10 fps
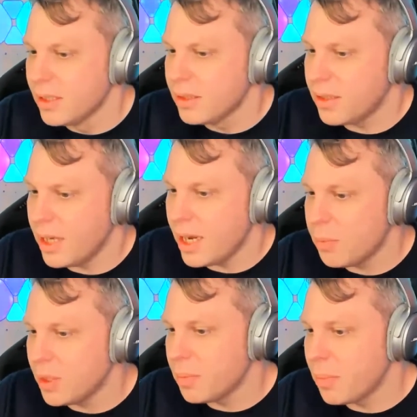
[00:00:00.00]
Today I'm
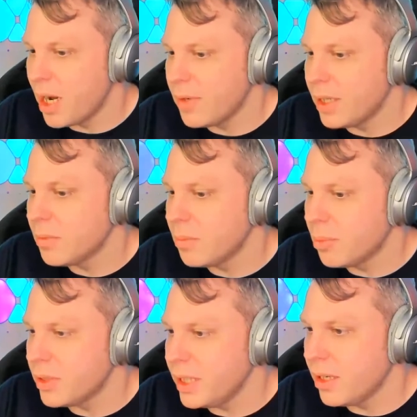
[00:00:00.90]
with Pavan
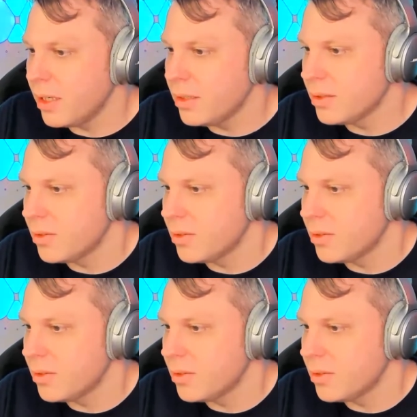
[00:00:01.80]
Podila.